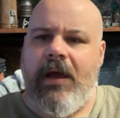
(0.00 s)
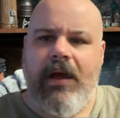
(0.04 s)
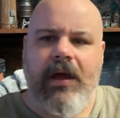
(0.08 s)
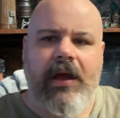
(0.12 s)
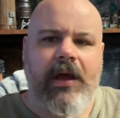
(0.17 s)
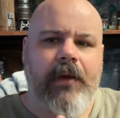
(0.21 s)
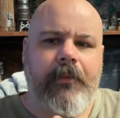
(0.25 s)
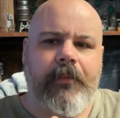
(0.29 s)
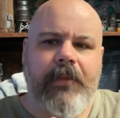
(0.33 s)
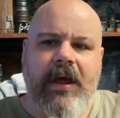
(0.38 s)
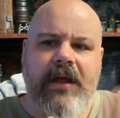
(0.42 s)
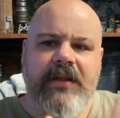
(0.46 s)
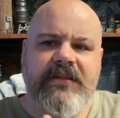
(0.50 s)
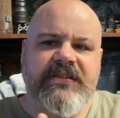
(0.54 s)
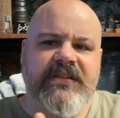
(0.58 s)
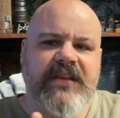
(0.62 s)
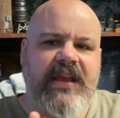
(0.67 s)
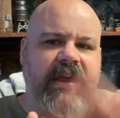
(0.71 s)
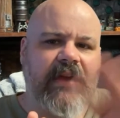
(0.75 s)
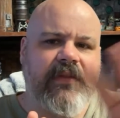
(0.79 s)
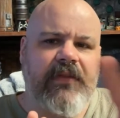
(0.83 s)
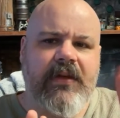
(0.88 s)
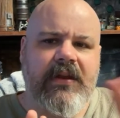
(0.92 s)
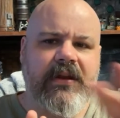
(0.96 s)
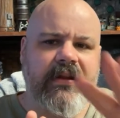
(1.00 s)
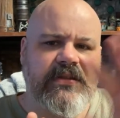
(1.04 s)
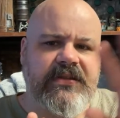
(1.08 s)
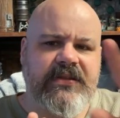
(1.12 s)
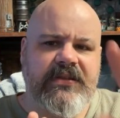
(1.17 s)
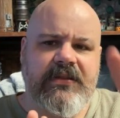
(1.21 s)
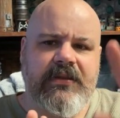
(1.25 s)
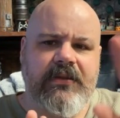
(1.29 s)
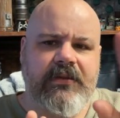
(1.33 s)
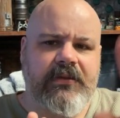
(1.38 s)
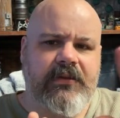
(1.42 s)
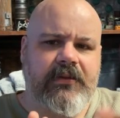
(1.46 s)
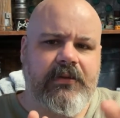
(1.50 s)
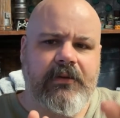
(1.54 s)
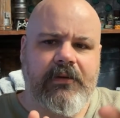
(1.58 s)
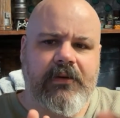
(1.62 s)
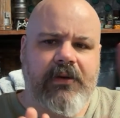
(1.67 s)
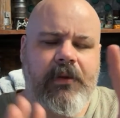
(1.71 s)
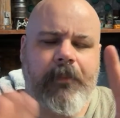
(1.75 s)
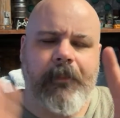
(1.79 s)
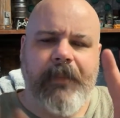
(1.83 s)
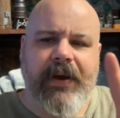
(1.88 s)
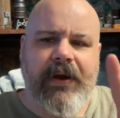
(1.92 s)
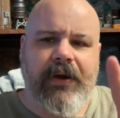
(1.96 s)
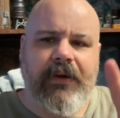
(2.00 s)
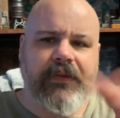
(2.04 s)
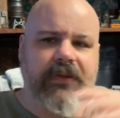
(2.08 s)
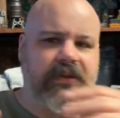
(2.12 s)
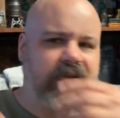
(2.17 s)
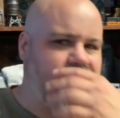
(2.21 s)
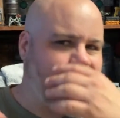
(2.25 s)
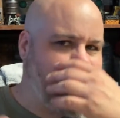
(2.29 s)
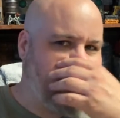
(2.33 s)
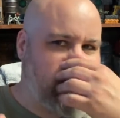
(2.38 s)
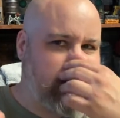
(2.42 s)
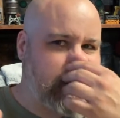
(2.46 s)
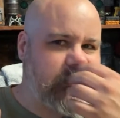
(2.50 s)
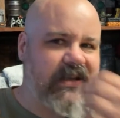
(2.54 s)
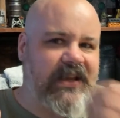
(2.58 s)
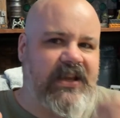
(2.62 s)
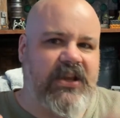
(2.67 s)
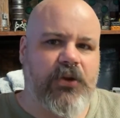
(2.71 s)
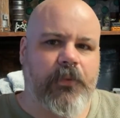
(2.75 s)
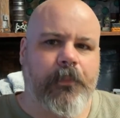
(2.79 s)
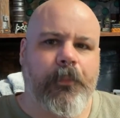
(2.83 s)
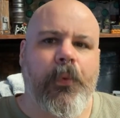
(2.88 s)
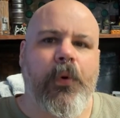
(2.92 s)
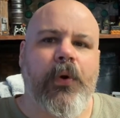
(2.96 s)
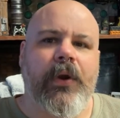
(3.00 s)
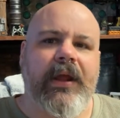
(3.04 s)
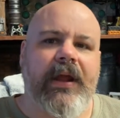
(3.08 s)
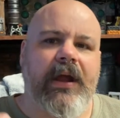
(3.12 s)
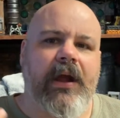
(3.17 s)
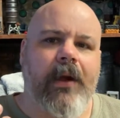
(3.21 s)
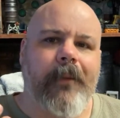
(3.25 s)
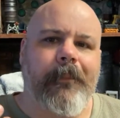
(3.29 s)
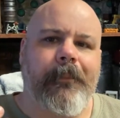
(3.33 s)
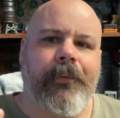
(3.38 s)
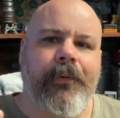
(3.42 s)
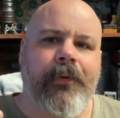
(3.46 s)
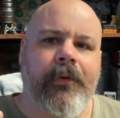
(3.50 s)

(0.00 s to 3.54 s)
that it's comparing the two, but it's like you're putting up